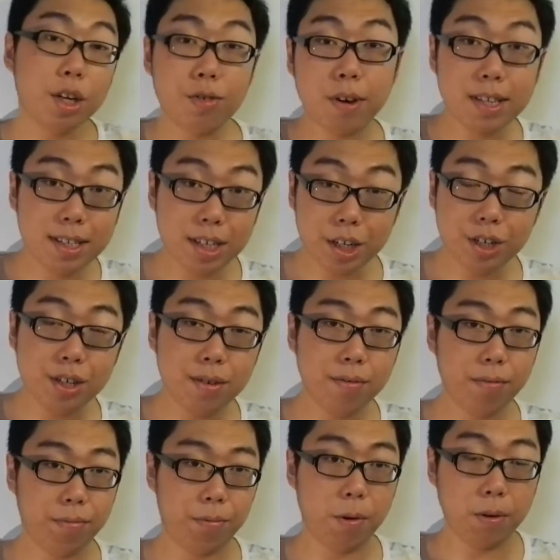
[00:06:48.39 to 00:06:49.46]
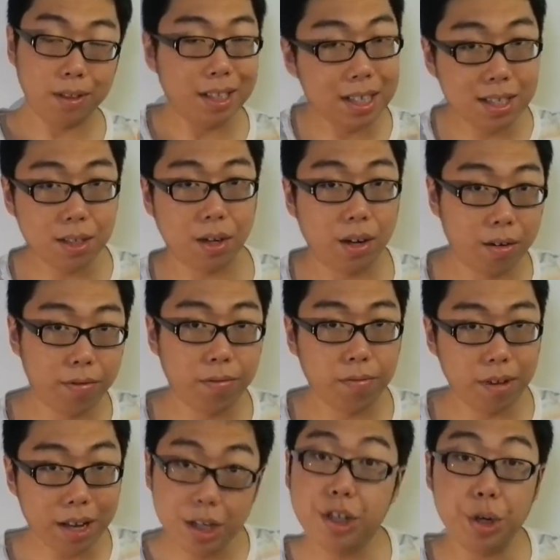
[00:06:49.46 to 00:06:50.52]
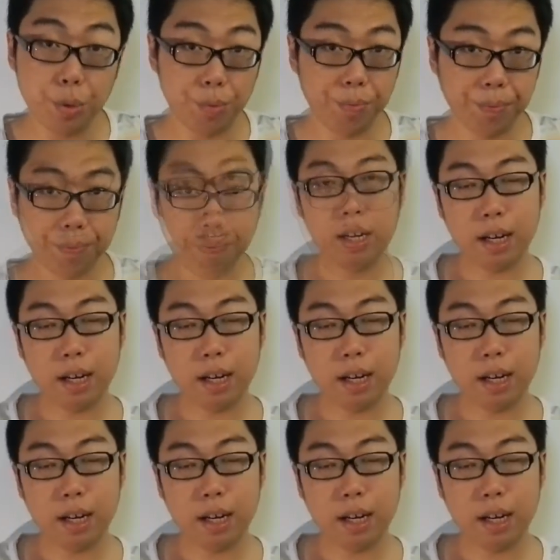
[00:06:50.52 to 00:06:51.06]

the transition for this sort of issue.